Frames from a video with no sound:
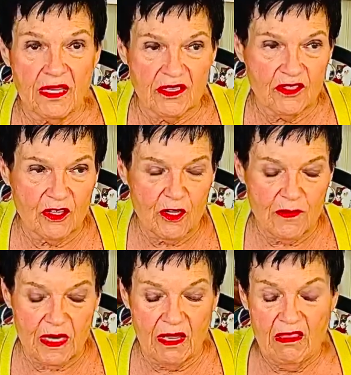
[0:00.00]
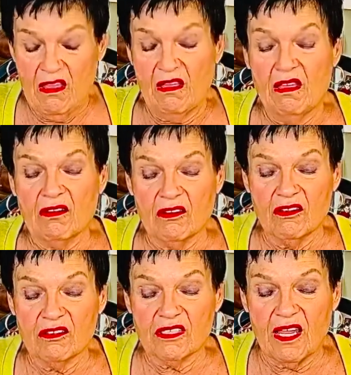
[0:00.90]
it to him. And he
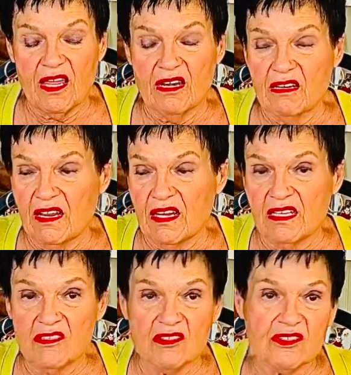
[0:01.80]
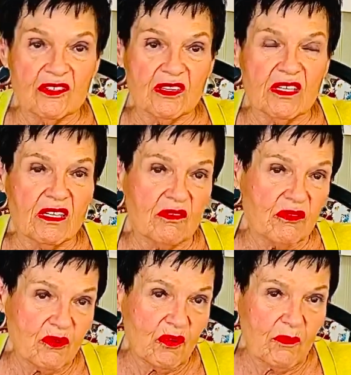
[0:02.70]
looked at it, and he just took it and
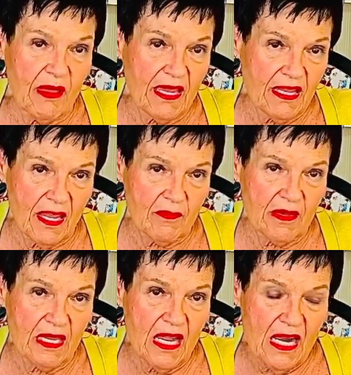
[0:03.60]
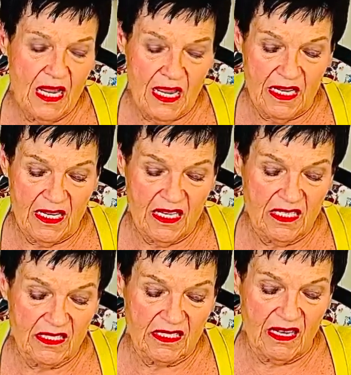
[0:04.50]
threw it back at me. And he
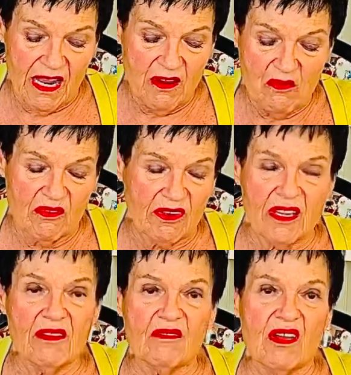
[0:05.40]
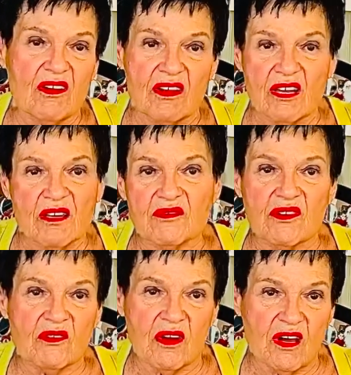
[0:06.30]
said, I won't live long enough to
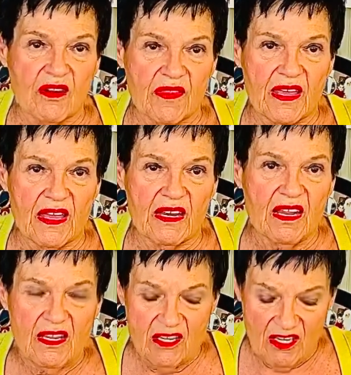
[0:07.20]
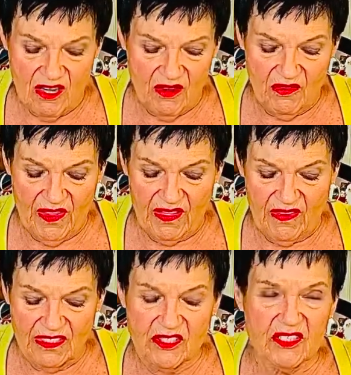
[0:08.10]
do all of that.
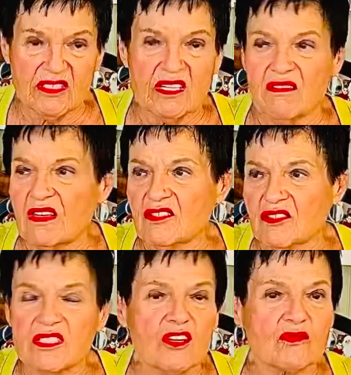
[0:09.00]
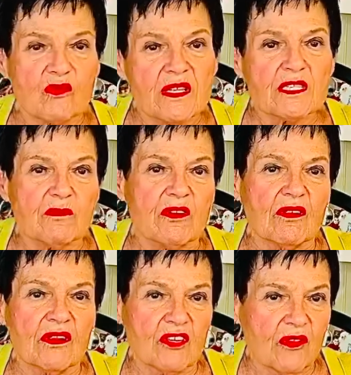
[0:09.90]
That's just unreasonable
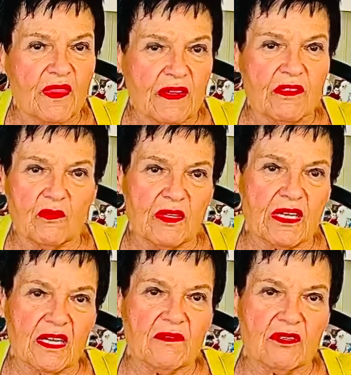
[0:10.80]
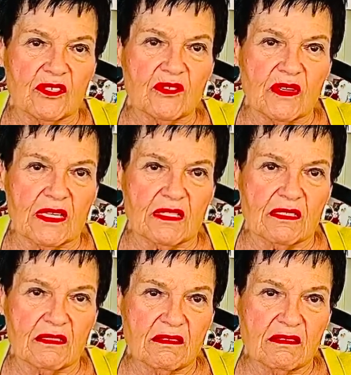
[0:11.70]
that you think that we could even do that.